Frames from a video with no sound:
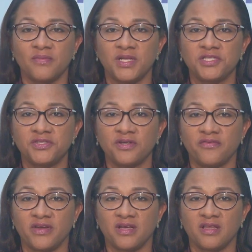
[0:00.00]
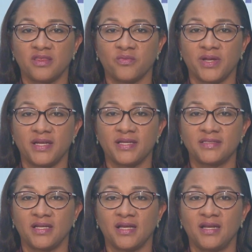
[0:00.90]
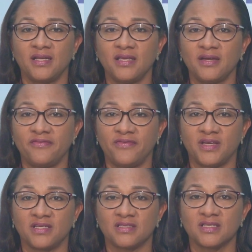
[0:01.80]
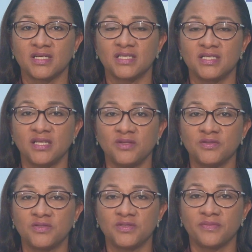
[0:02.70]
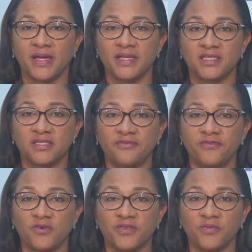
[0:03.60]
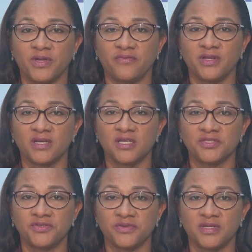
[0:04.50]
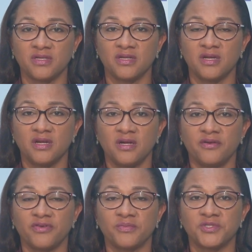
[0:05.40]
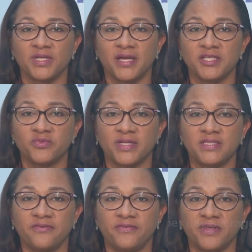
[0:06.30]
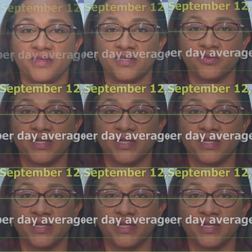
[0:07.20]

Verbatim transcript: Ministry of Health, Wellness and Elderly Affairs continues to manage the fourth wave in country. From July 25,